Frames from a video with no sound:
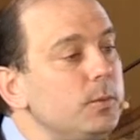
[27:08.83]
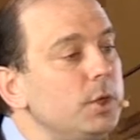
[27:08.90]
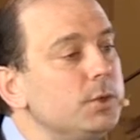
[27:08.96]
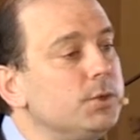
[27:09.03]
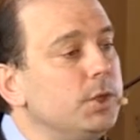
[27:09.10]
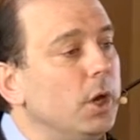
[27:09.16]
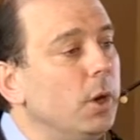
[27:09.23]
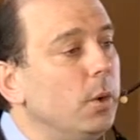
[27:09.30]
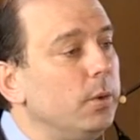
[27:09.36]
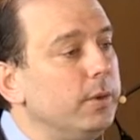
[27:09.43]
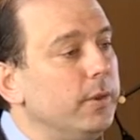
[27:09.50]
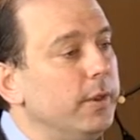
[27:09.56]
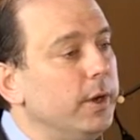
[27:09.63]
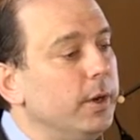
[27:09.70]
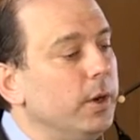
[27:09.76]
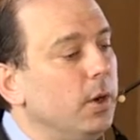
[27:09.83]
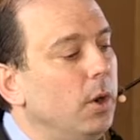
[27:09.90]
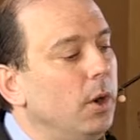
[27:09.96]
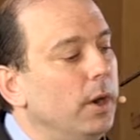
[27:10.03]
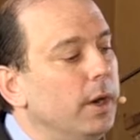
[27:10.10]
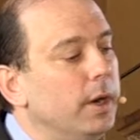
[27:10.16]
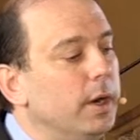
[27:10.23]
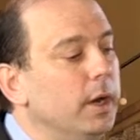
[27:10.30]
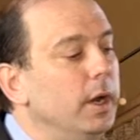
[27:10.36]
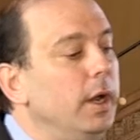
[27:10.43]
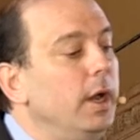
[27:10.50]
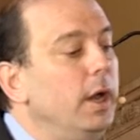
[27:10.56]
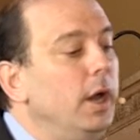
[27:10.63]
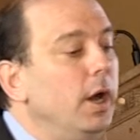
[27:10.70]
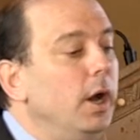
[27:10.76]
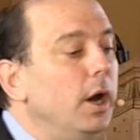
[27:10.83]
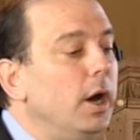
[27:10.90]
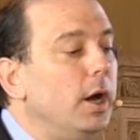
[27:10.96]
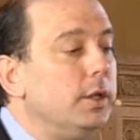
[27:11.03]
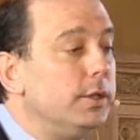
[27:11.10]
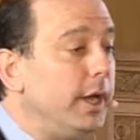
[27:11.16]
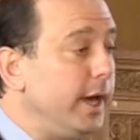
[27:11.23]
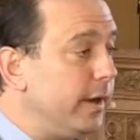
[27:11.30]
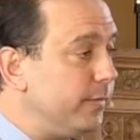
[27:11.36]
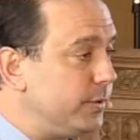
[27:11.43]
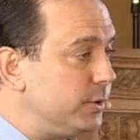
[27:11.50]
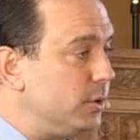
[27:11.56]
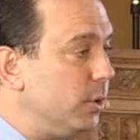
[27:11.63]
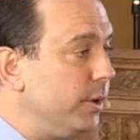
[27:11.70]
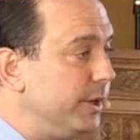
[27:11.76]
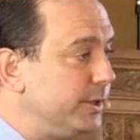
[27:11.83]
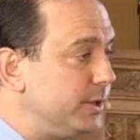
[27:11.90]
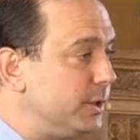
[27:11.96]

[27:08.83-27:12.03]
So there are a lot of stories,